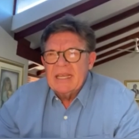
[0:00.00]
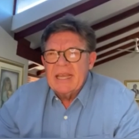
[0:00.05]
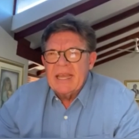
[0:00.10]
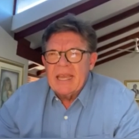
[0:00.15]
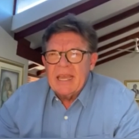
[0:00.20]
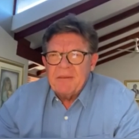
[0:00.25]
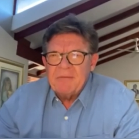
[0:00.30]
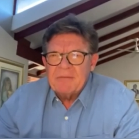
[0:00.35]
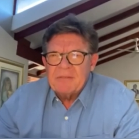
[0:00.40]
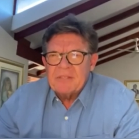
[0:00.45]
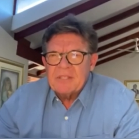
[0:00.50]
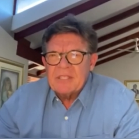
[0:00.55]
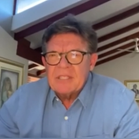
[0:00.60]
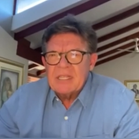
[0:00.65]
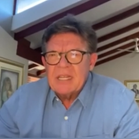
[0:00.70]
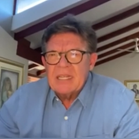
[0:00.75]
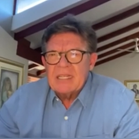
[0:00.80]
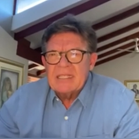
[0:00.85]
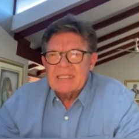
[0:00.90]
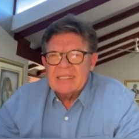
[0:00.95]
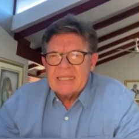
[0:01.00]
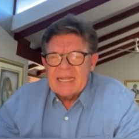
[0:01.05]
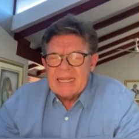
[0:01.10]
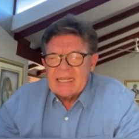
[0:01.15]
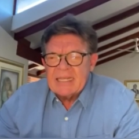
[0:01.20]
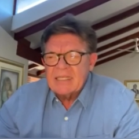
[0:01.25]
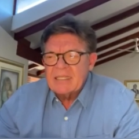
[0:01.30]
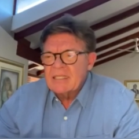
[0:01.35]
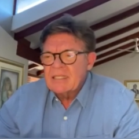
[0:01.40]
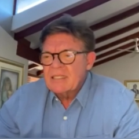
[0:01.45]
gifts and
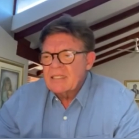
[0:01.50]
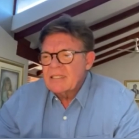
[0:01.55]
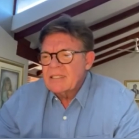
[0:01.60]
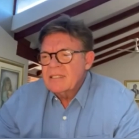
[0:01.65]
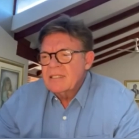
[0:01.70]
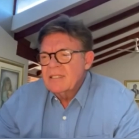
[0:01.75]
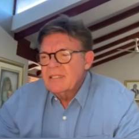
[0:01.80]
talents,